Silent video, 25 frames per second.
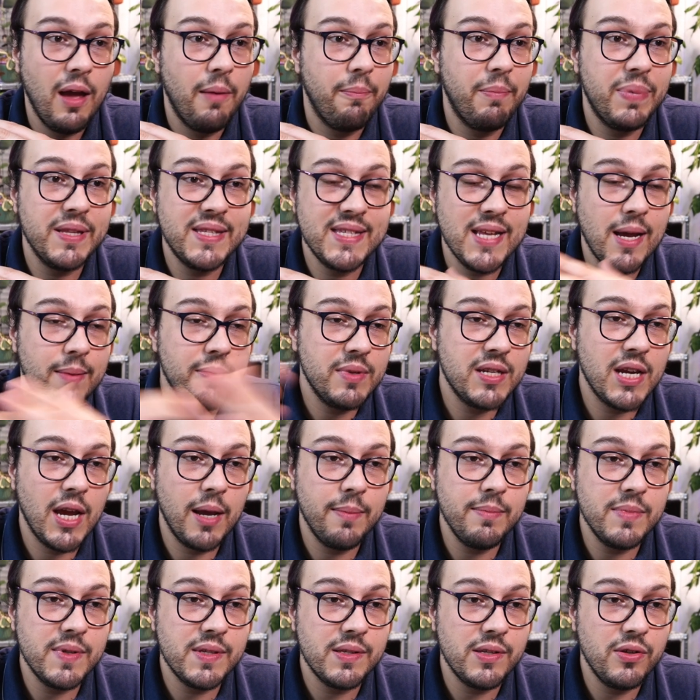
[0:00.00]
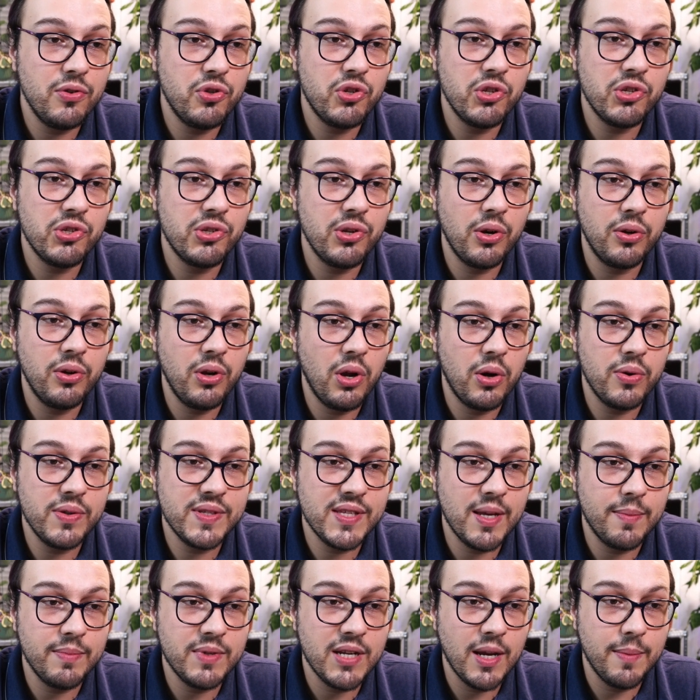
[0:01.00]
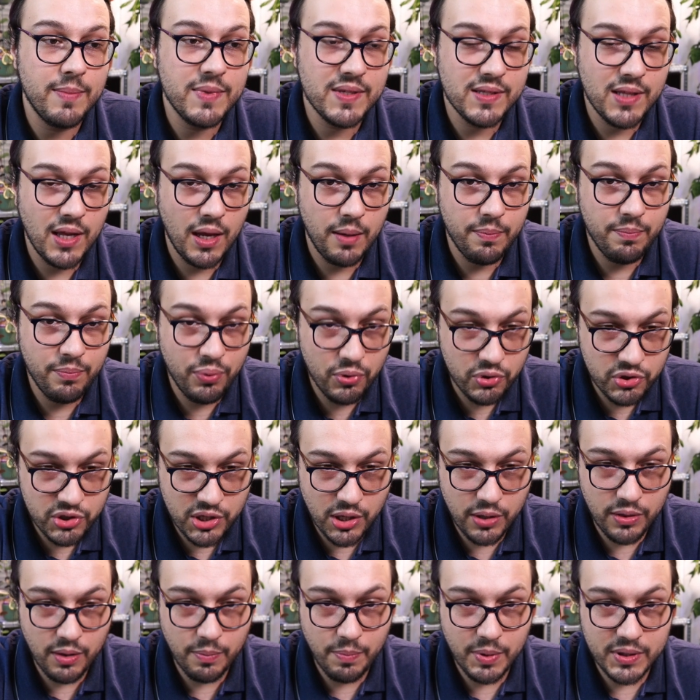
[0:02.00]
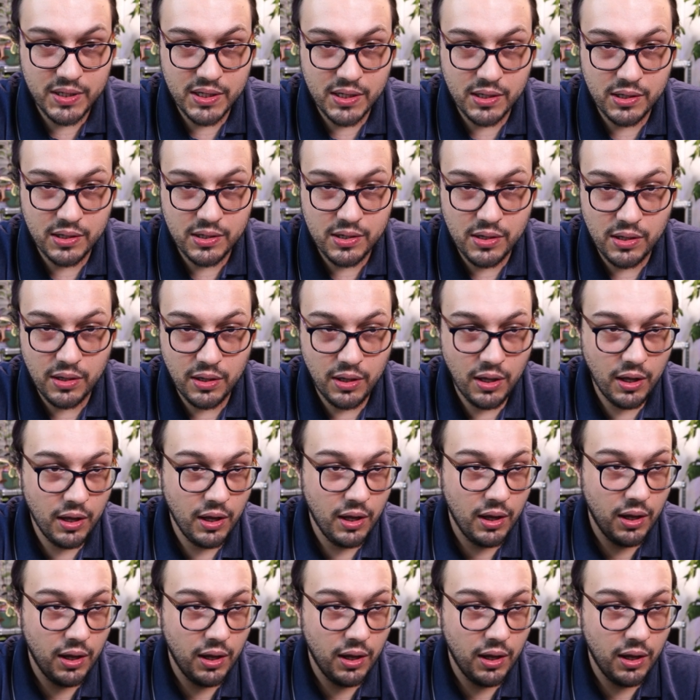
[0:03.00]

But sometimes you just don't know. Sometimes they push out the peduncle,